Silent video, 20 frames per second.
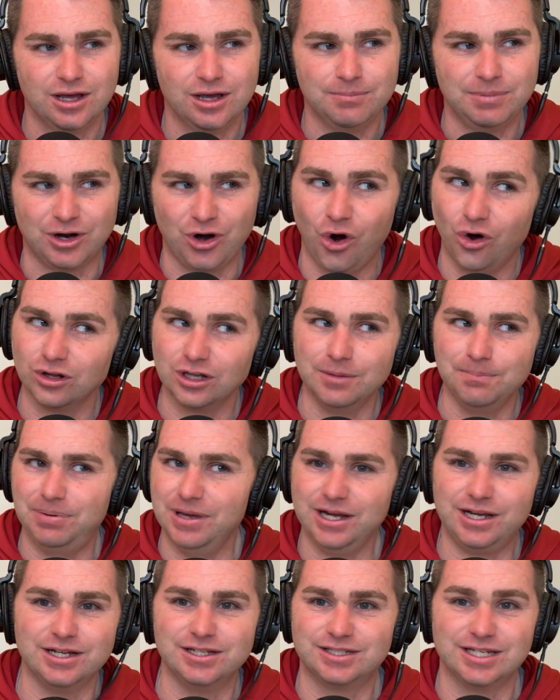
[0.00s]
But Carlin
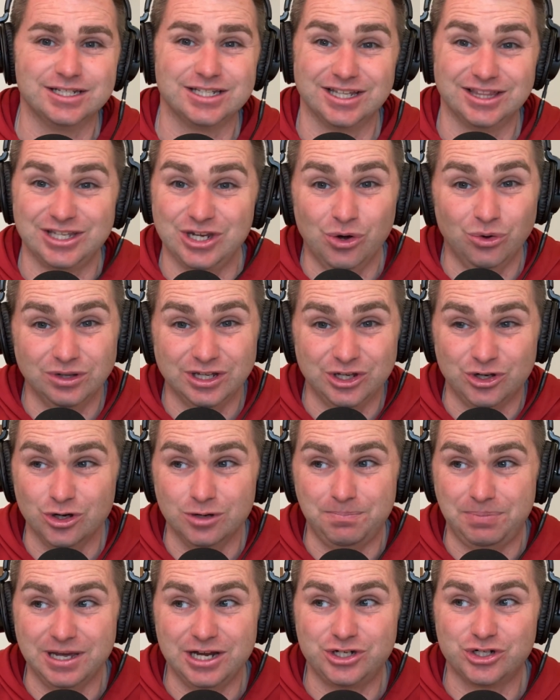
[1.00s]
Pickens isn't the only
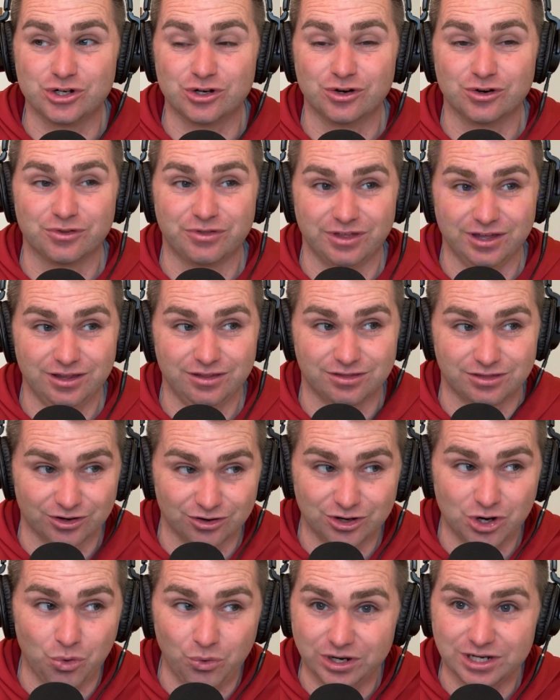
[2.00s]
good pitcher that
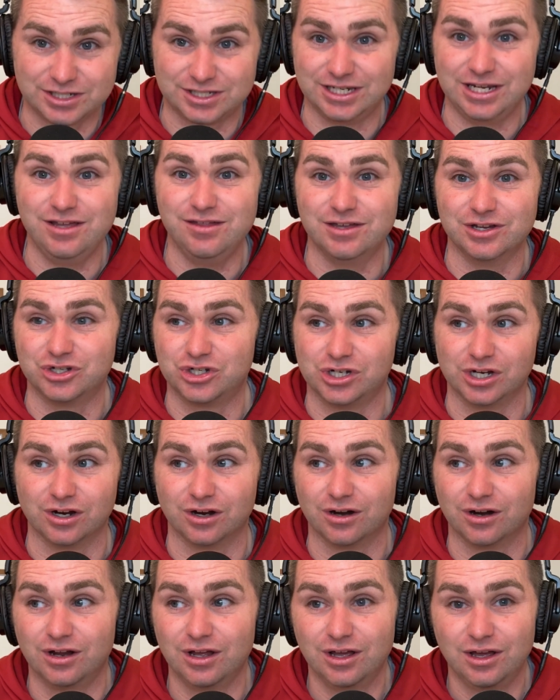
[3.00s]
they're going to see this
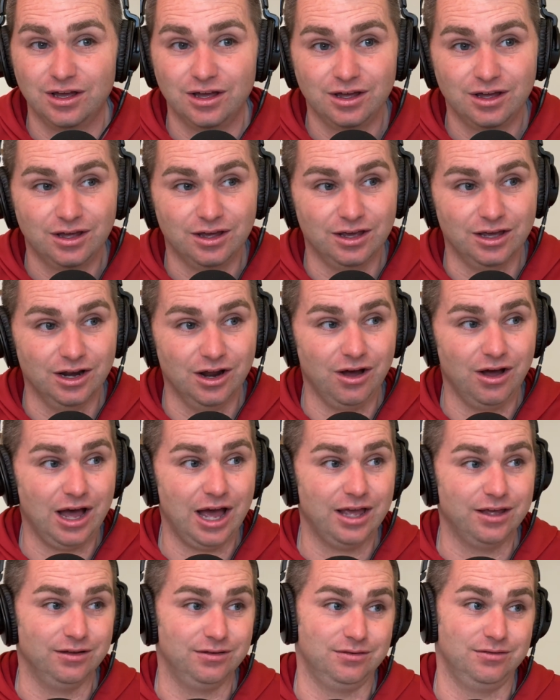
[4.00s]
year. You know,
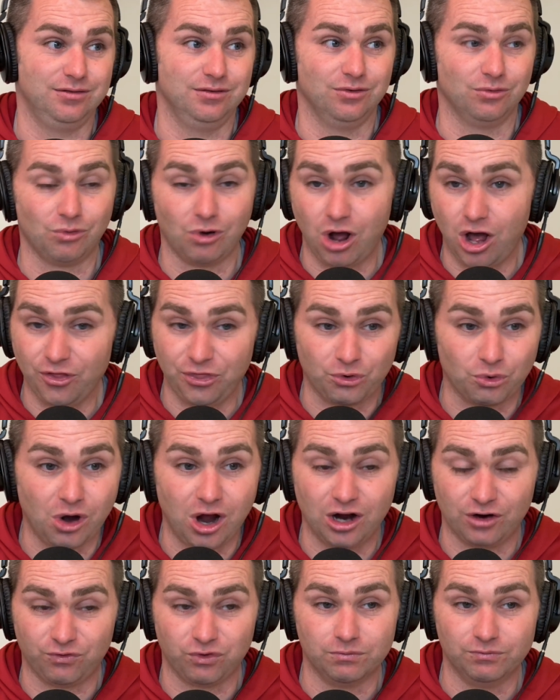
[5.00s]

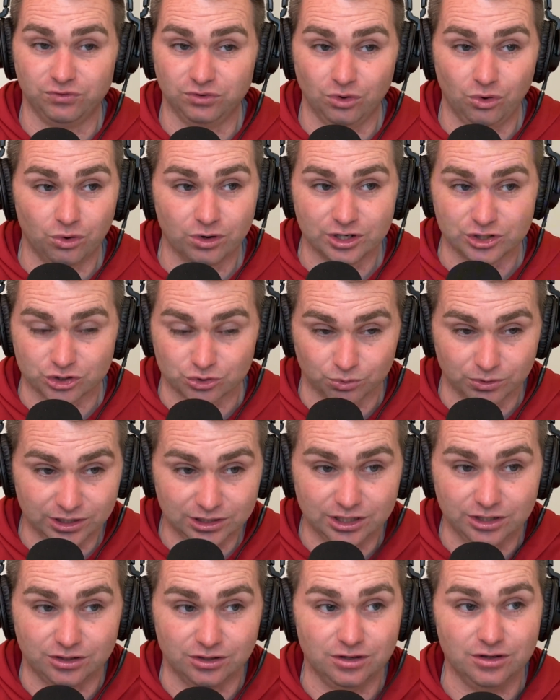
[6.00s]
Rothrock from Florida is
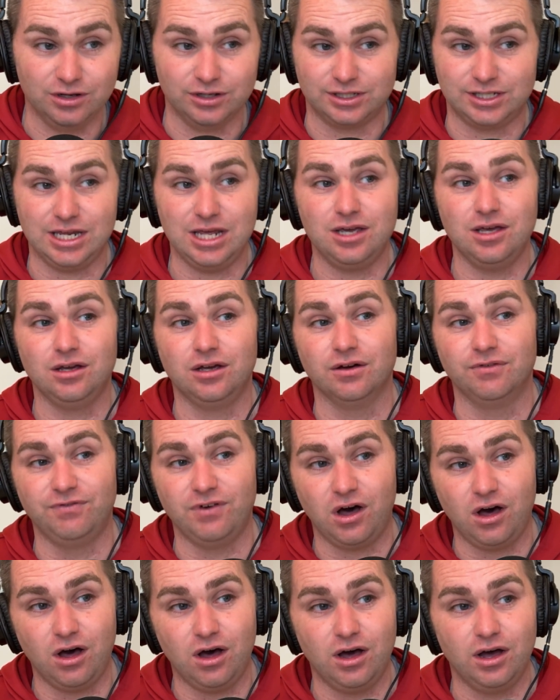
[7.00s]
really good. Tegan
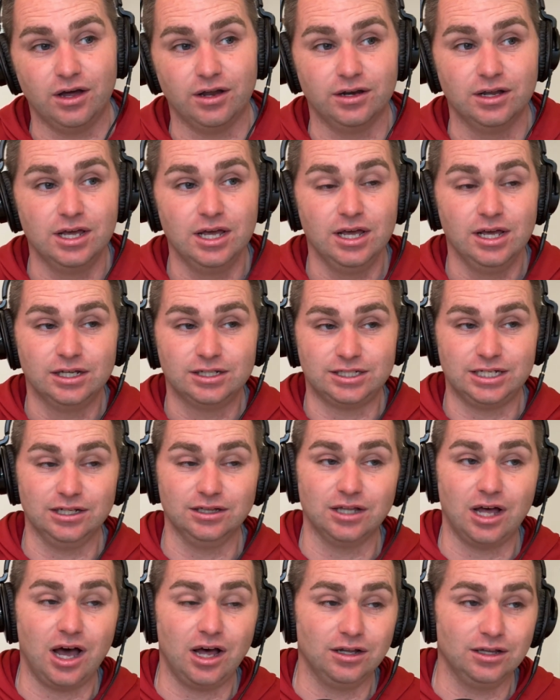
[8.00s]
Cavan,
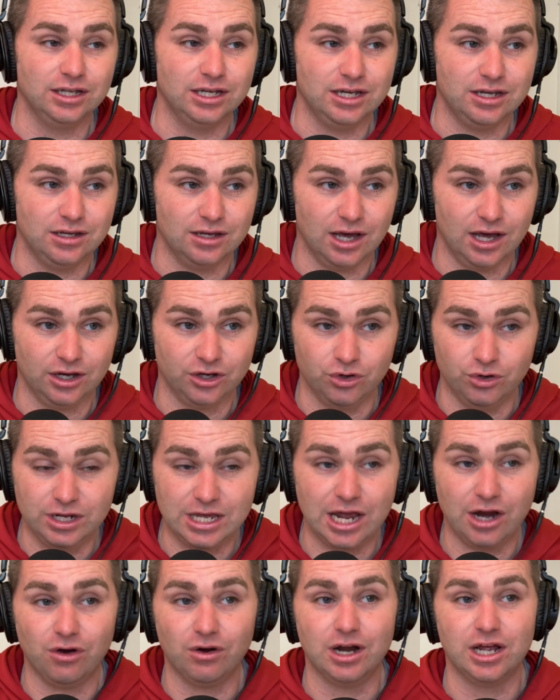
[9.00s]
Citlali,
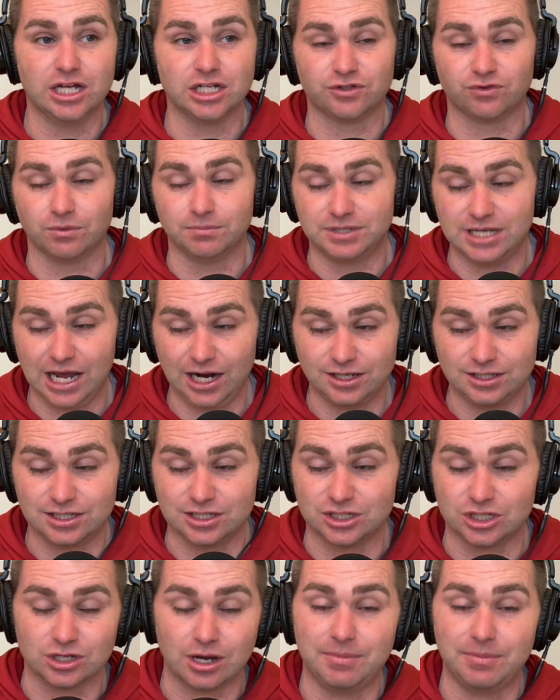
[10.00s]
Gutierrez from Texas.